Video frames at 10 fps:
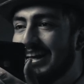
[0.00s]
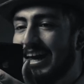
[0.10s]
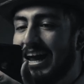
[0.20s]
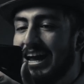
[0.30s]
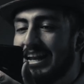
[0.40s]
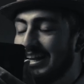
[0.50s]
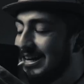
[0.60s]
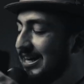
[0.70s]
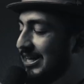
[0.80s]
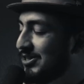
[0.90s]

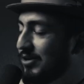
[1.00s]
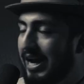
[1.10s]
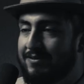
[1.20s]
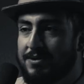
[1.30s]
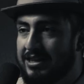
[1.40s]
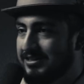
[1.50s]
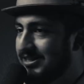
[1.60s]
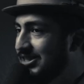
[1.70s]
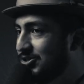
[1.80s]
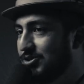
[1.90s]
And he showed everybody, the
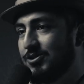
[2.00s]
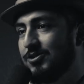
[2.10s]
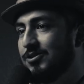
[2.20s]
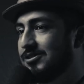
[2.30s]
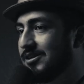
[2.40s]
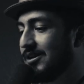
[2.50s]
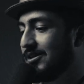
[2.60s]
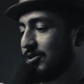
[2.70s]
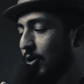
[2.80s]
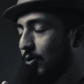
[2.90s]
teachers,
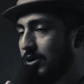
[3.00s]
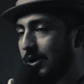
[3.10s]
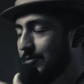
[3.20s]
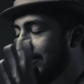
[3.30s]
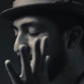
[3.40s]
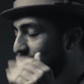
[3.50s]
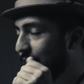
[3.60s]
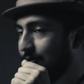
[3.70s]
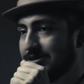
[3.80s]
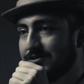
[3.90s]
the co-workers. I mean, not the
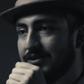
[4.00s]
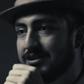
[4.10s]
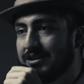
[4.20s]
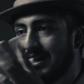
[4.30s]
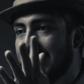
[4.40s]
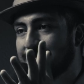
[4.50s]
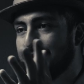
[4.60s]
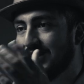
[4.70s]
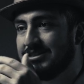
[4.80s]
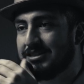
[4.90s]
co-workers, the fucking
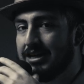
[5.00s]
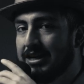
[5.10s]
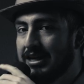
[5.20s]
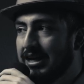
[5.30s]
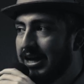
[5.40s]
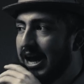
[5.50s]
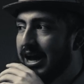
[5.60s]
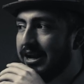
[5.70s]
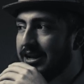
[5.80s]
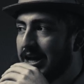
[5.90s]
classmates. Yeah.
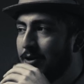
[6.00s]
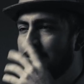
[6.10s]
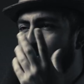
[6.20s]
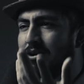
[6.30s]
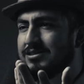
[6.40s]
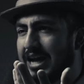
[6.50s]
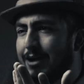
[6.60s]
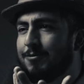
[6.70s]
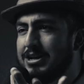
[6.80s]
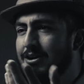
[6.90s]
And it would be weird. It's like
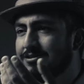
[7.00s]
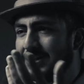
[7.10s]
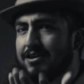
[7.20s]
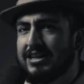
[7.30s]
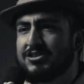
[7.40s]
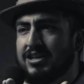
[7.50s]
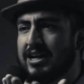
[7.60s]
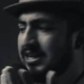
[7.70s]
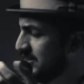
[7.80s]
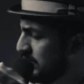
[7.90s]
everybody knows, like, oh, that's shit.
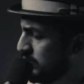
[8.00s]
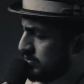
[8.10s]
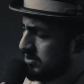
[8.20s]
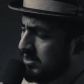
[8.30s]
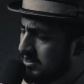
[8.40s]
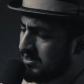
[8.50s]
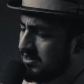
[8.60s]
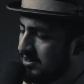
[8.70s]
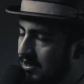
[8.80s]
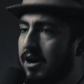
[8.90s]
He's like, oh shit, it is,
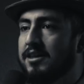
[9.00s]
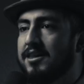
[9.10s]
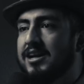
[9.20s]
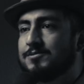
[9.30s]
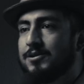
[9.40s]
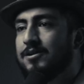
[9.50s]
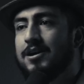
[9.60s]
huh? All right, thanks, bro.